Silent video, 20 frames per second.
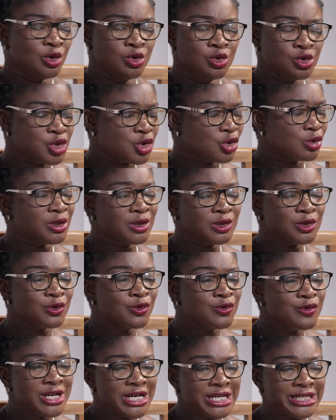you shouldn't
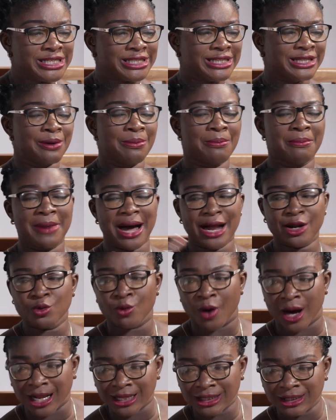read the
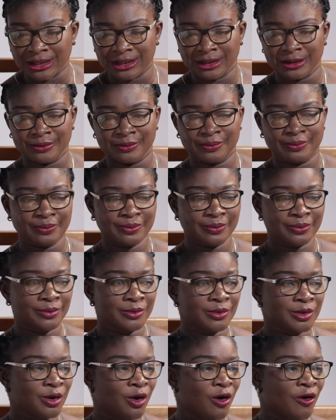manual
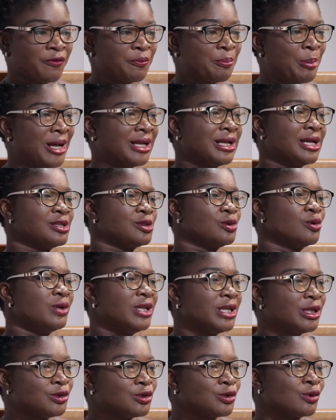of
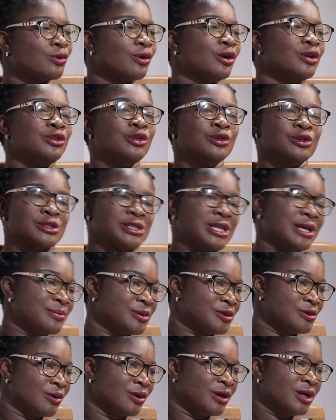Panasonic to run your
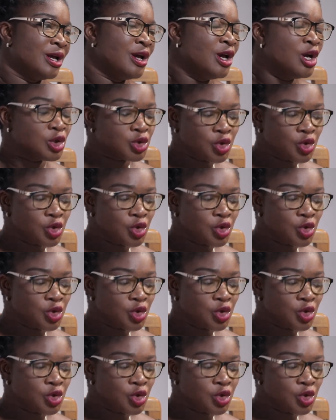Samsung.